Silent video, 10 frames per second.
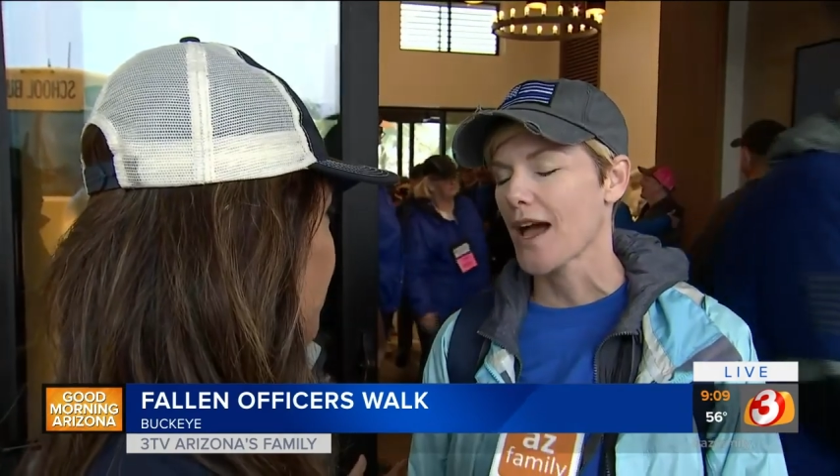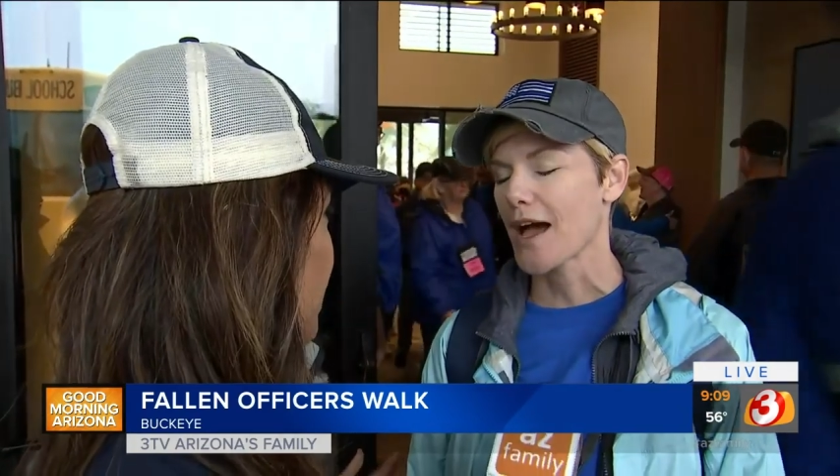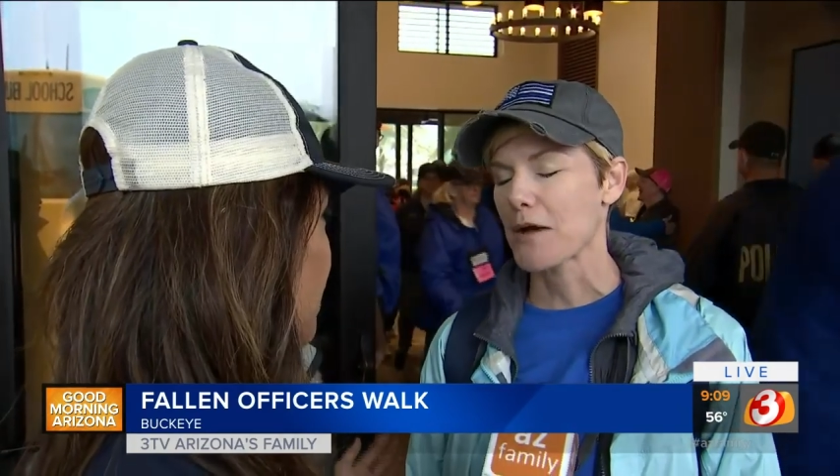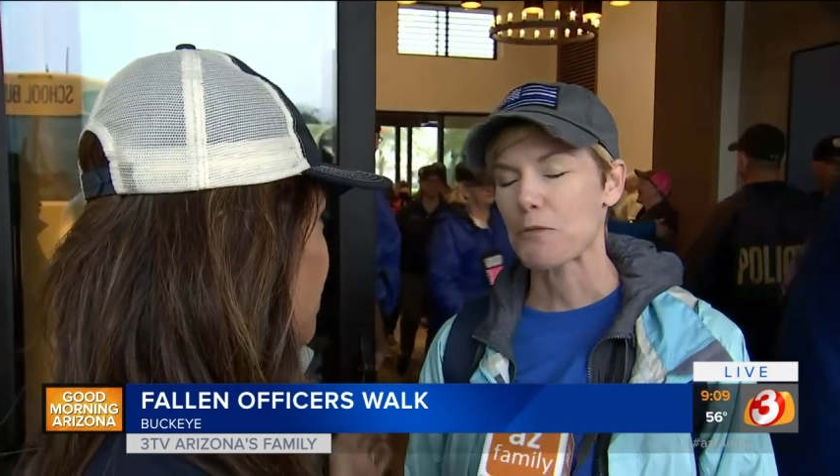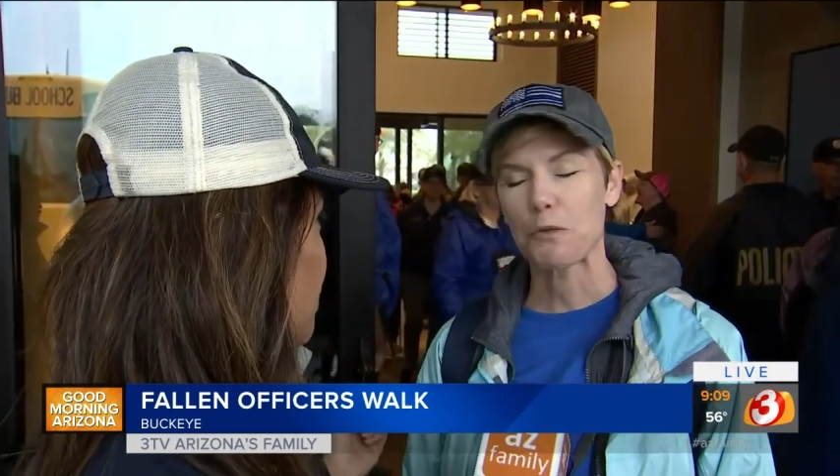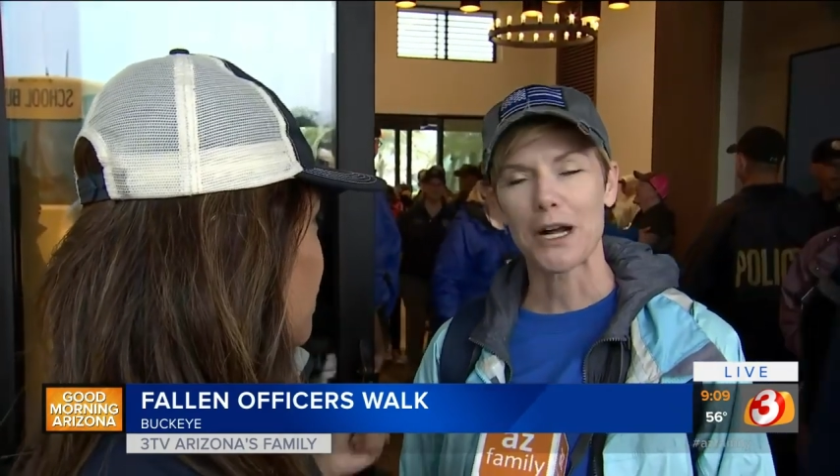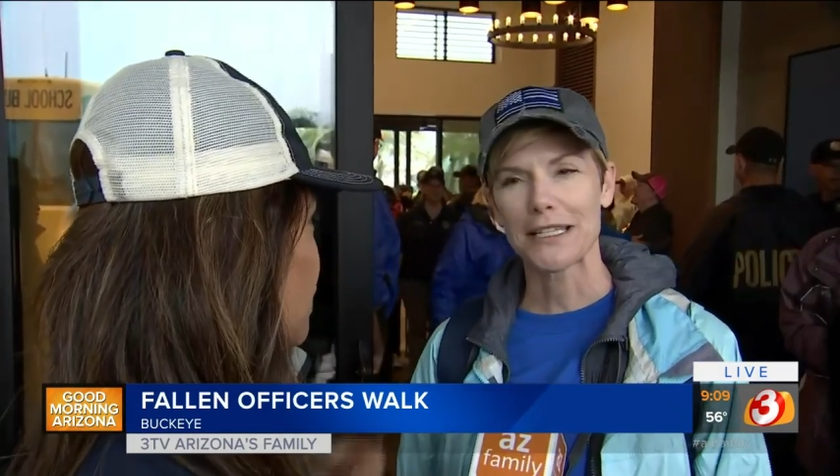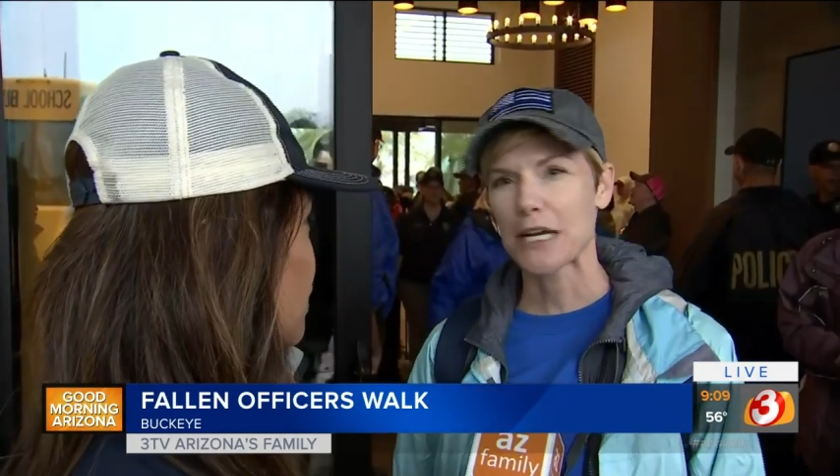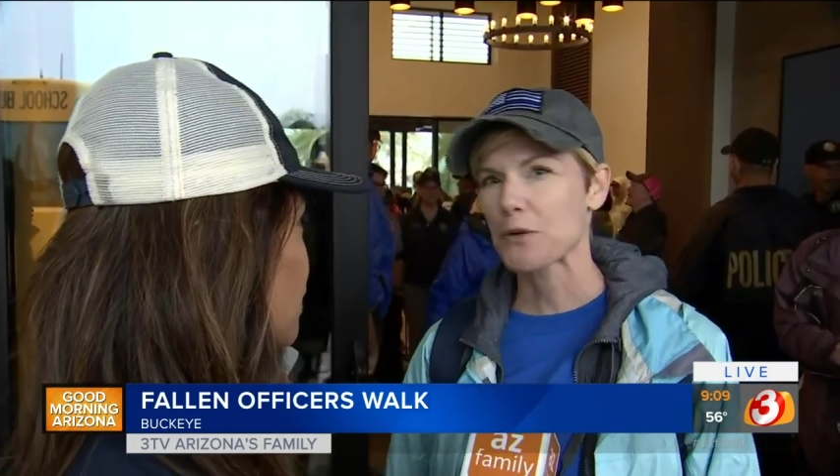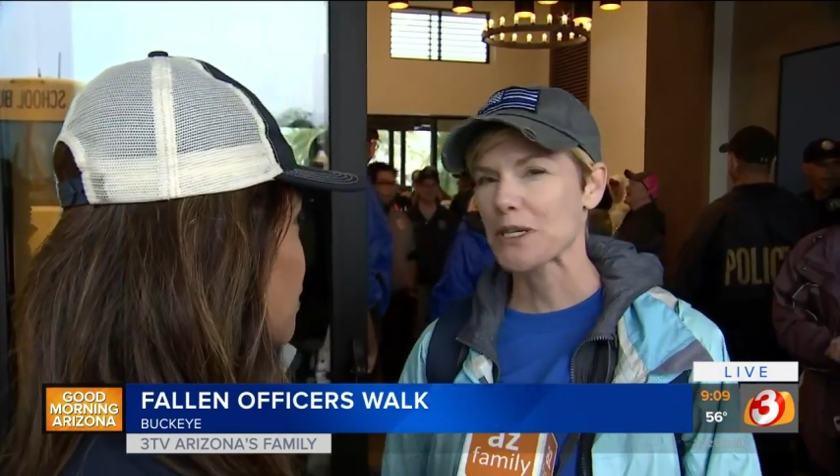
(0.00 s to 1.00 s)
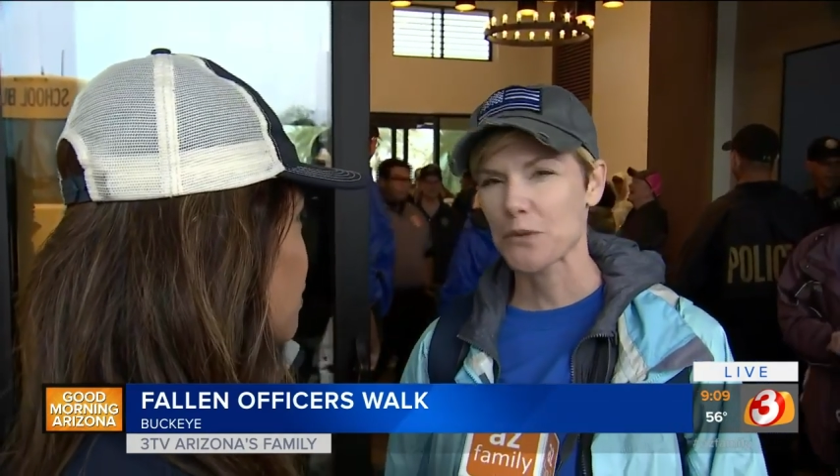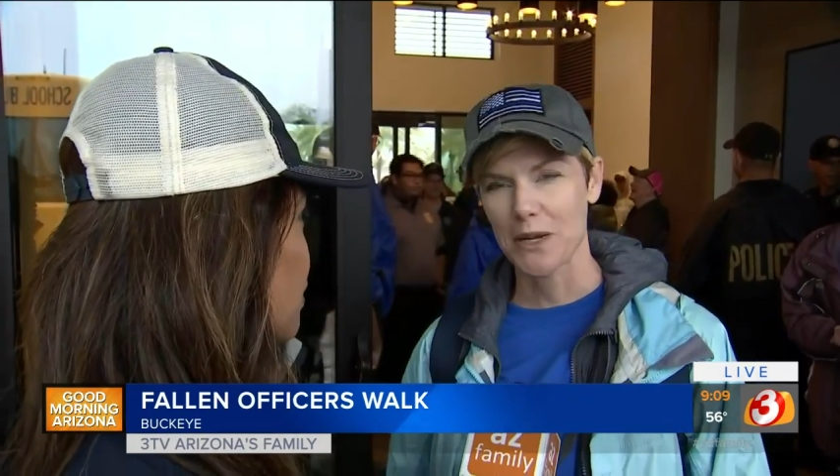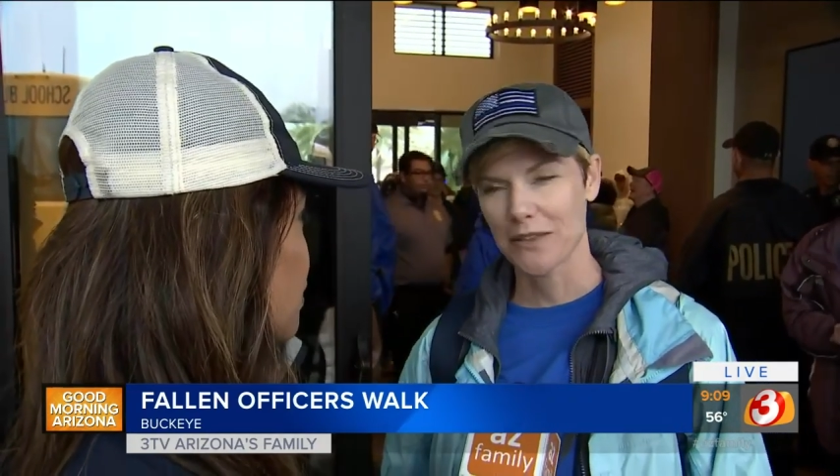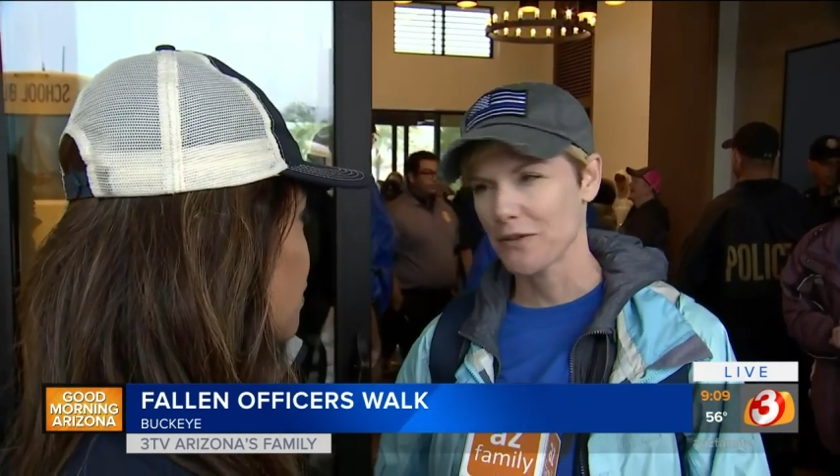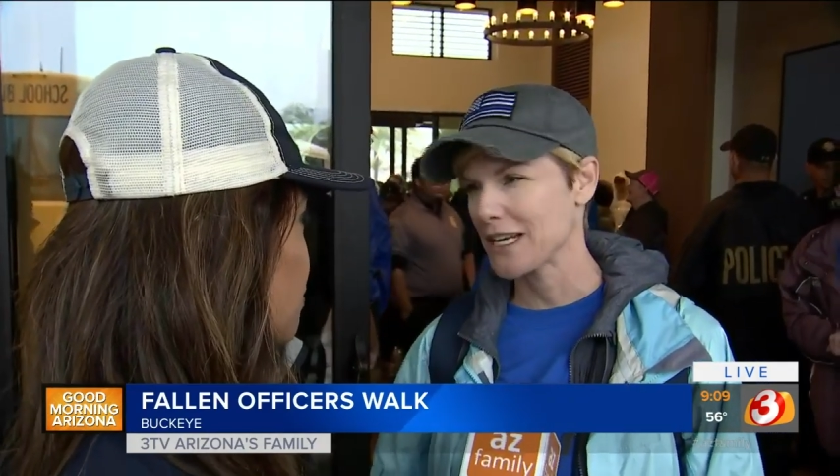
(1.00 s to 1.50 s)
Um, well, Nick was
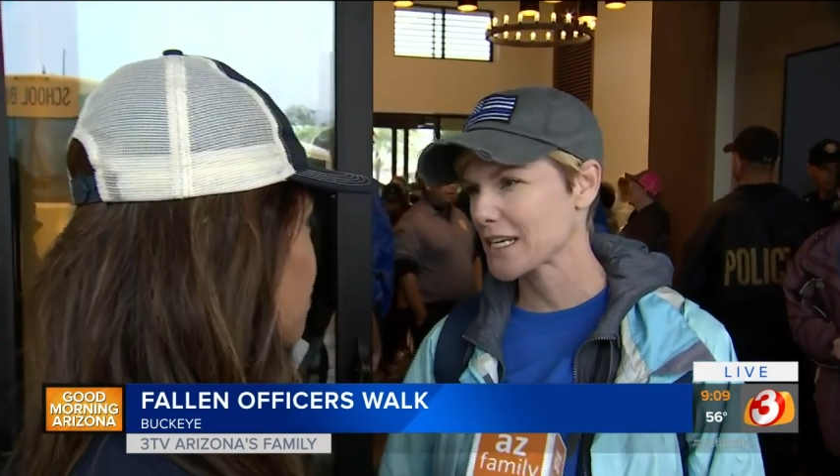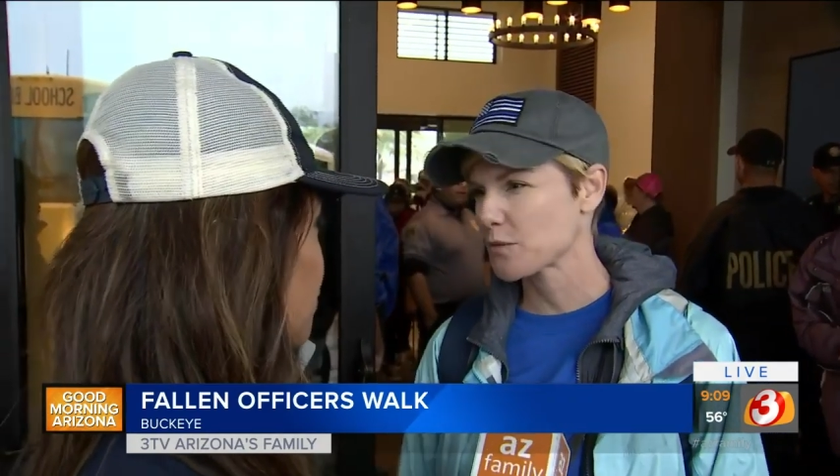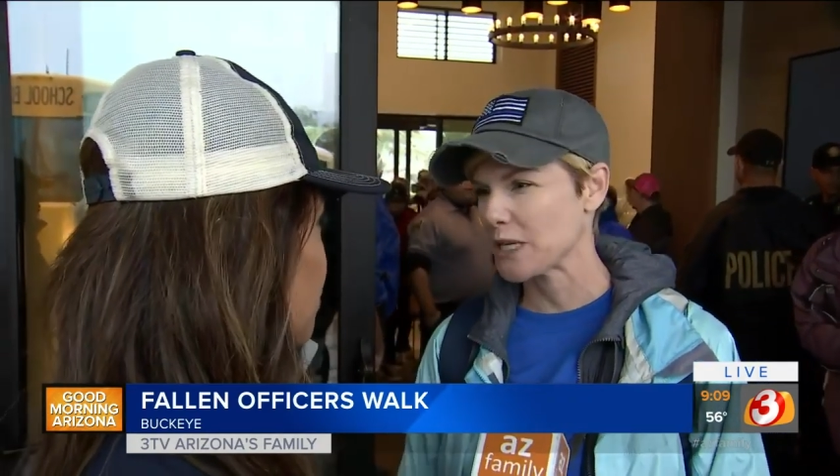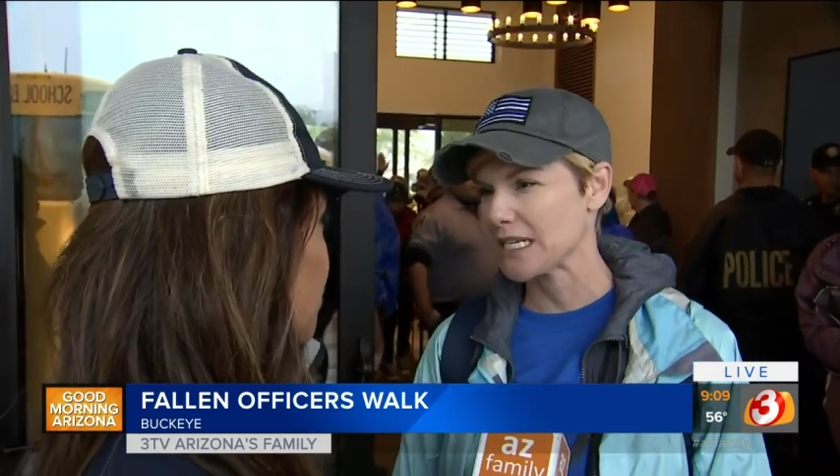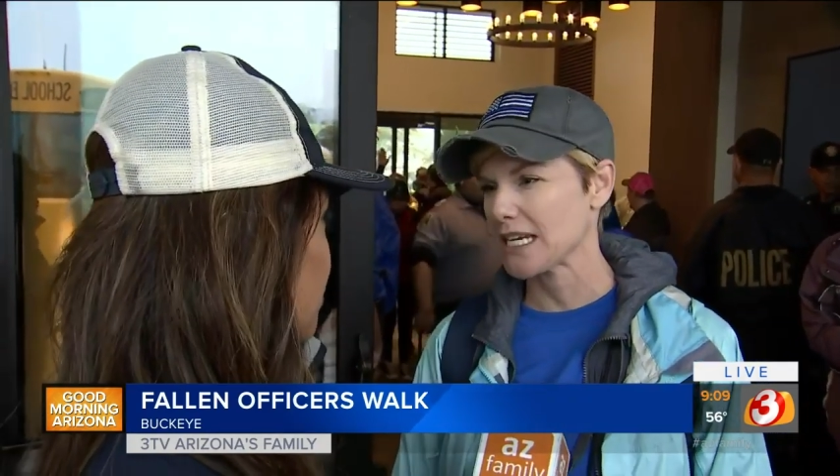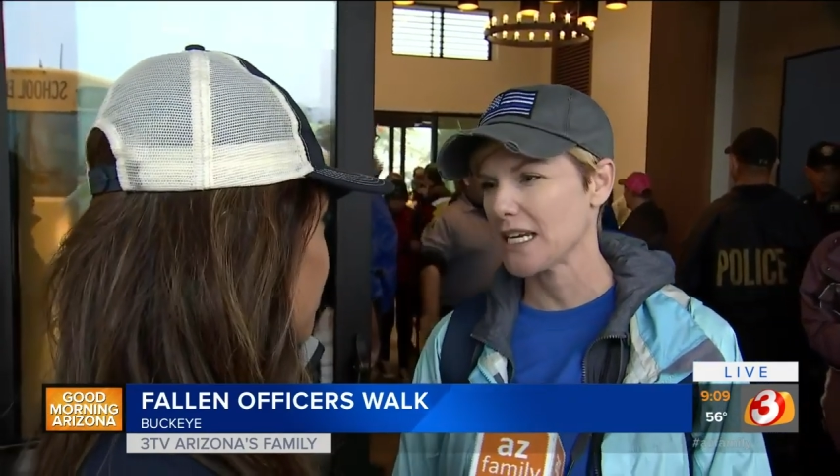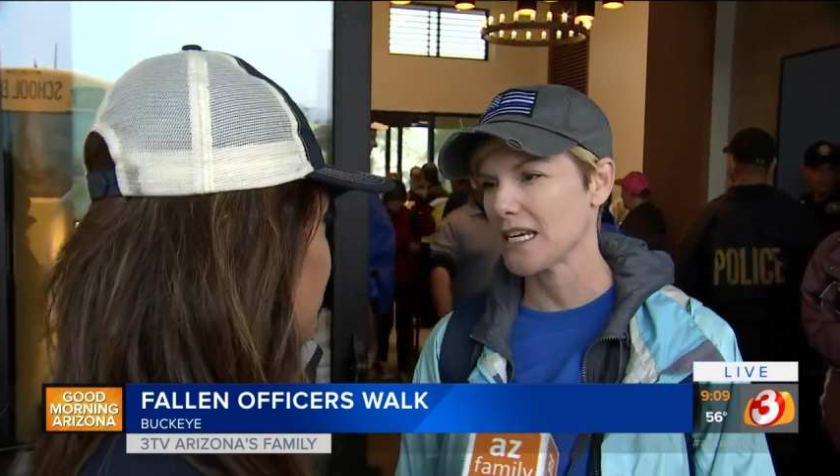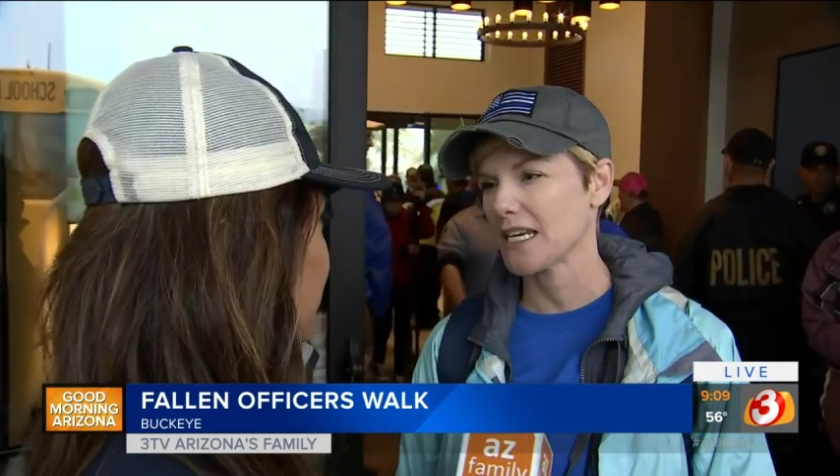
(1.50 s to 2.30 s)
with Phoenix PD.